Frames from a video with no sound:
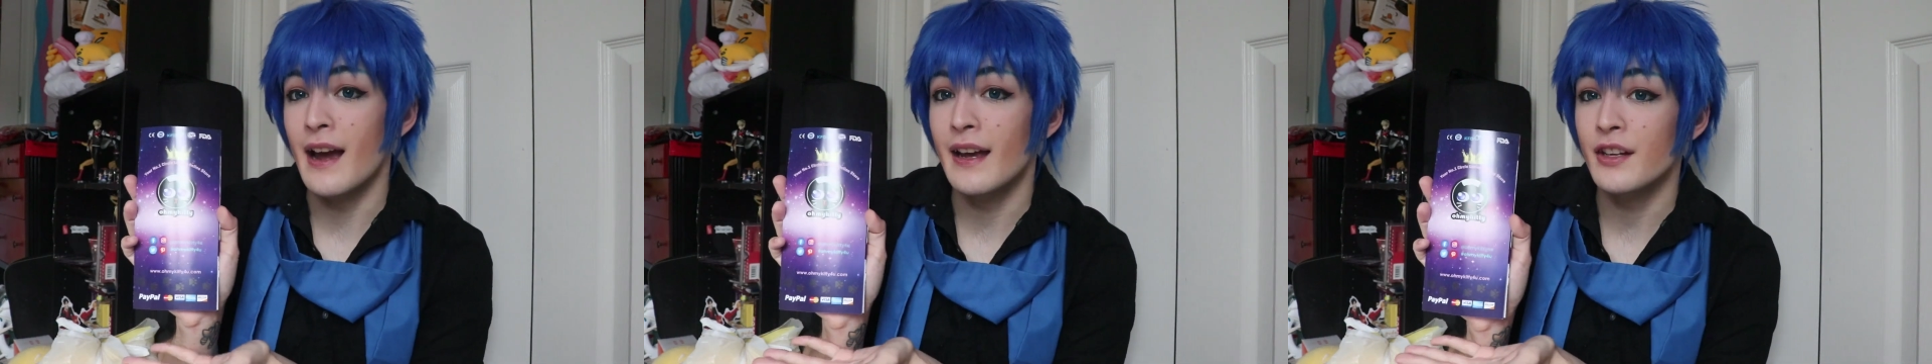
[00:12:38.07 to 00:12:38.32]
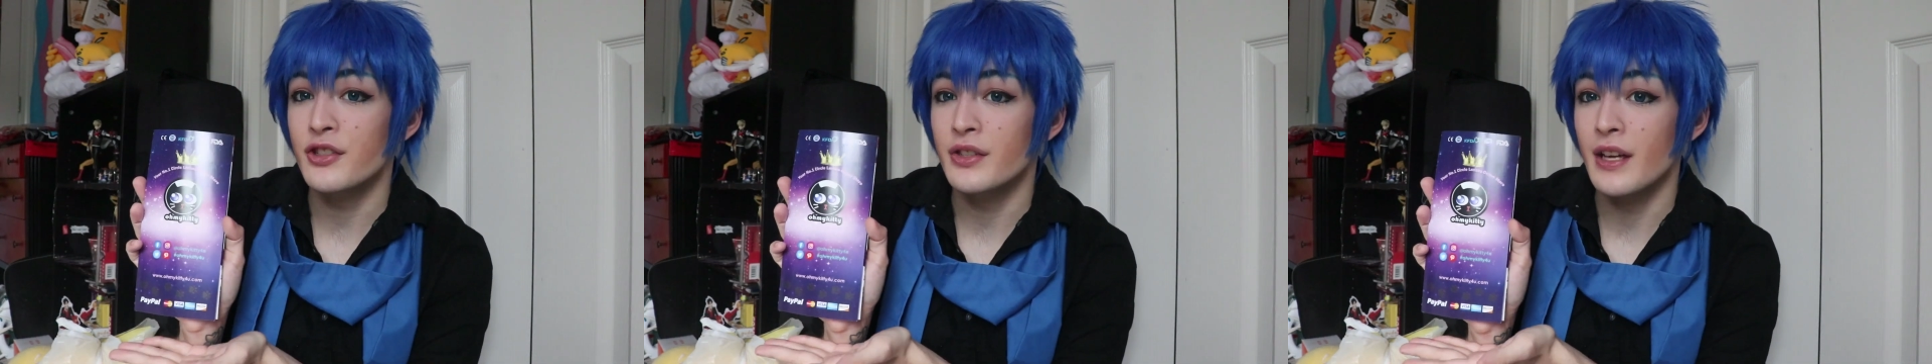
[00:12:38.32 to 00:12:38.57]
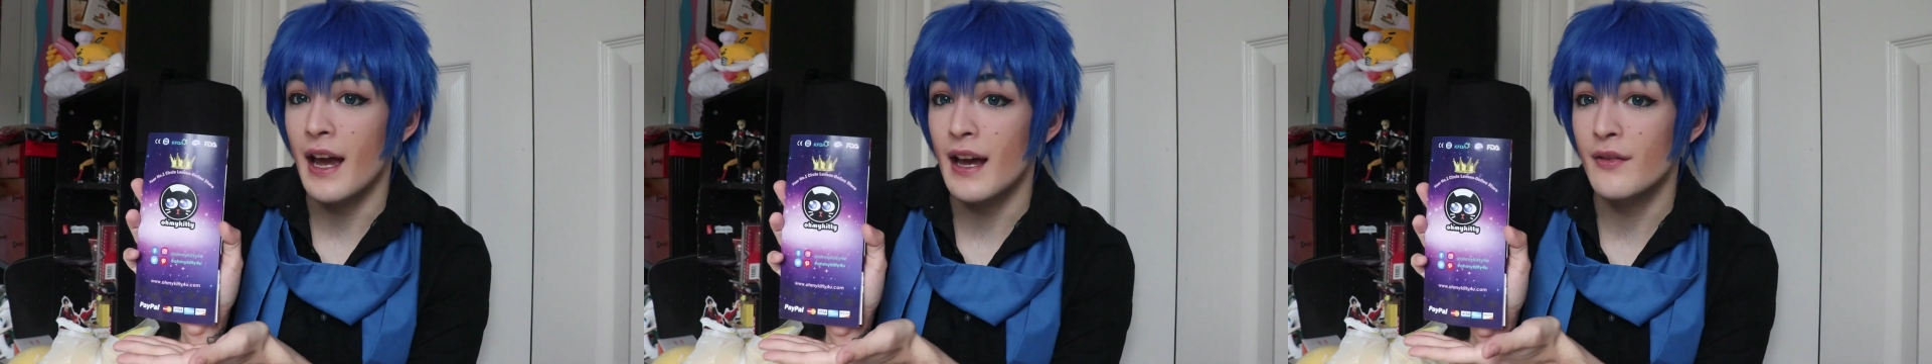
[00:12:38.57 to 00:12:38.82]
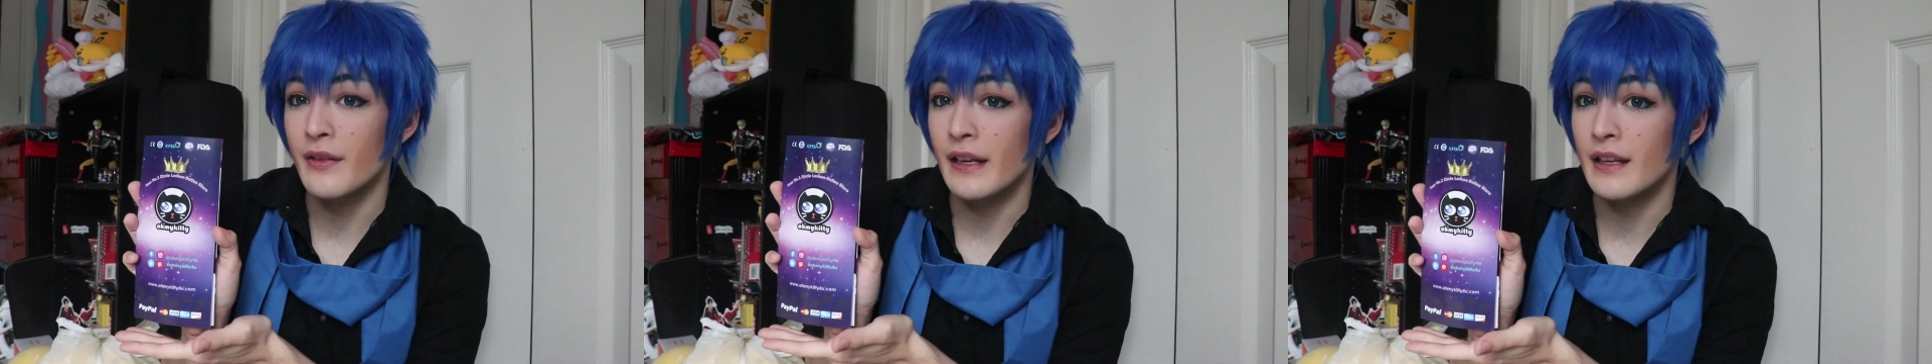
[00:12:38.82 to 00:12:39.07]
I actually
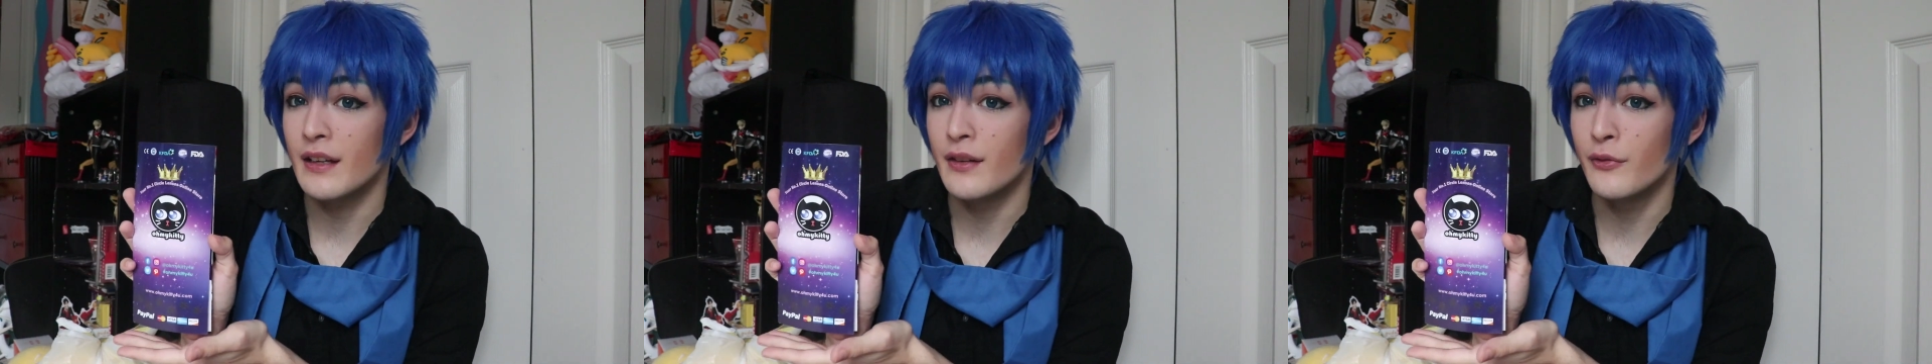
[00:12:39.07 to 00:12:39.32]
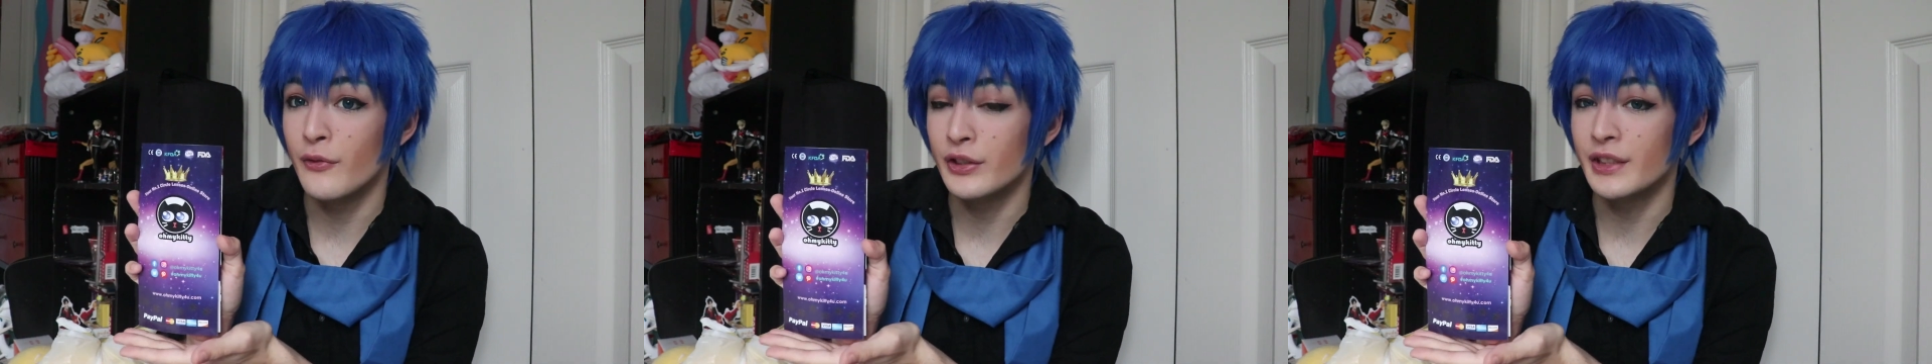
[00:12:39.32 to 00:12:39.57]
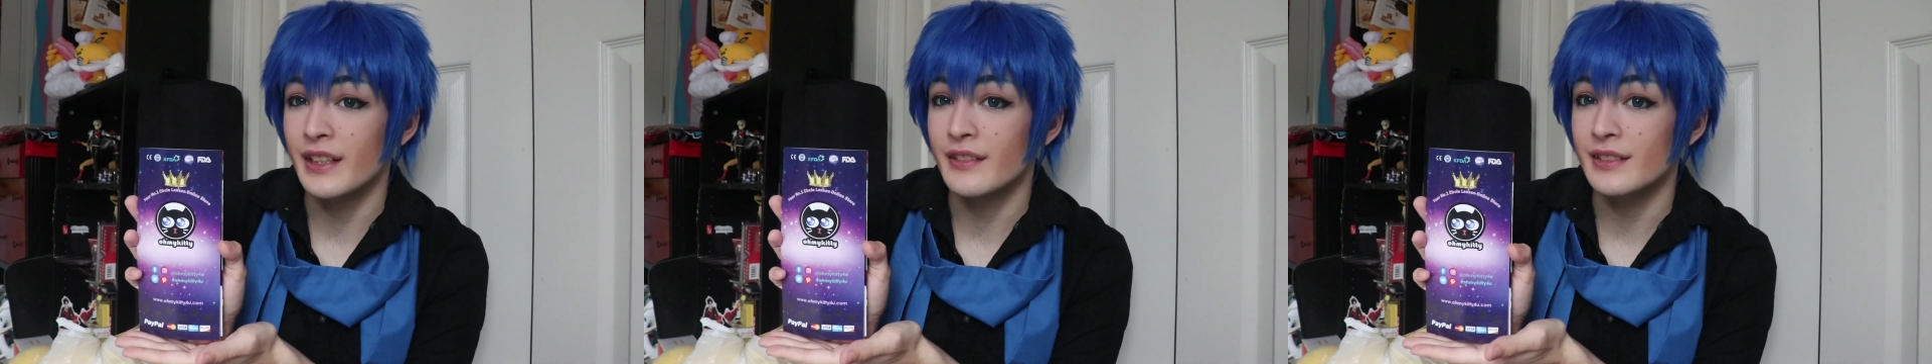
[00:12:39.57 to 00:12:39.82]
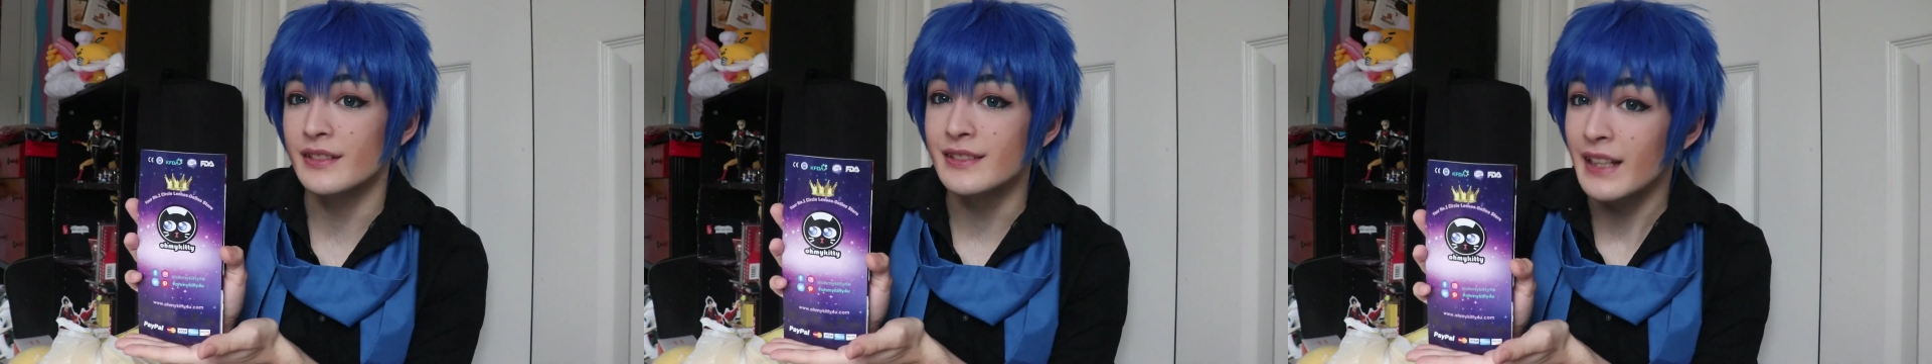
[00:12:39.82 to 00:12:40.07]
have a
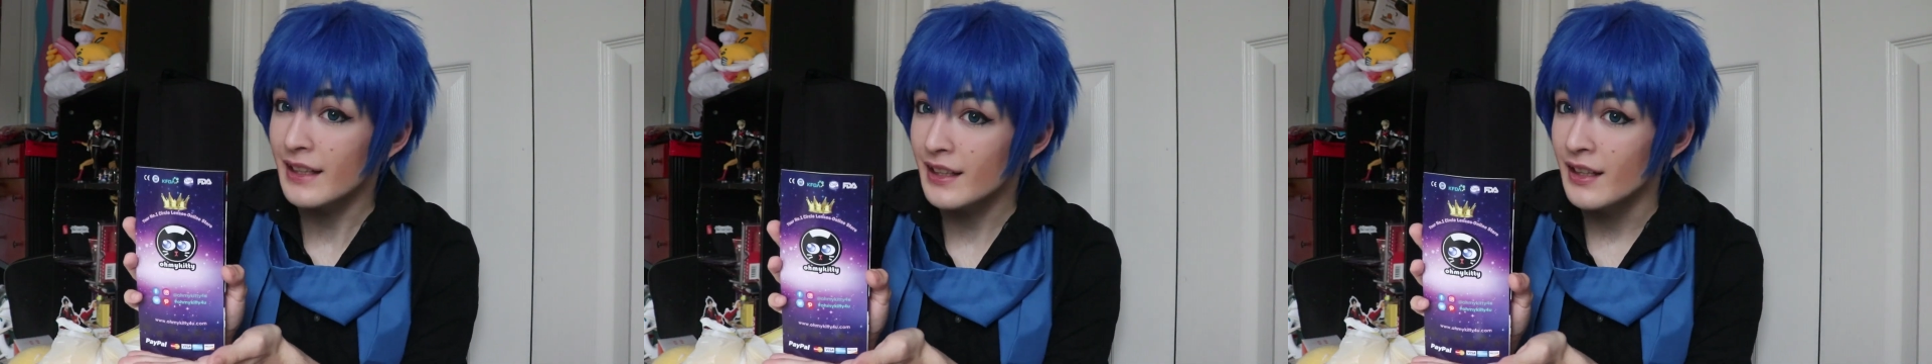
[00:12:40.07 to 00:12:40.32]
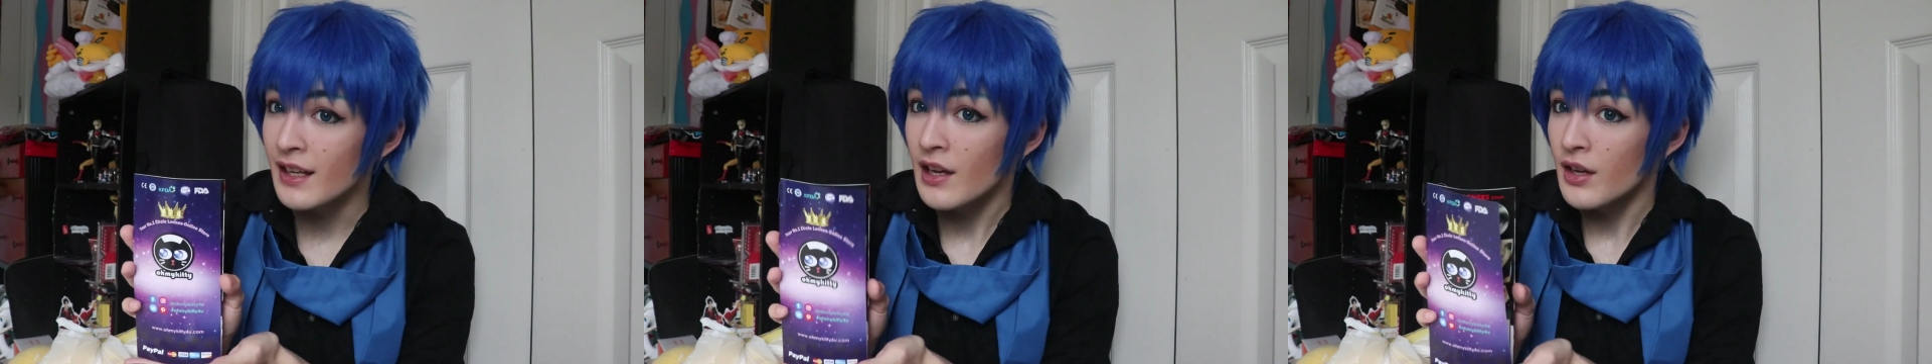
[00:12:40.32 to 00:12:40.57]
affiliate link.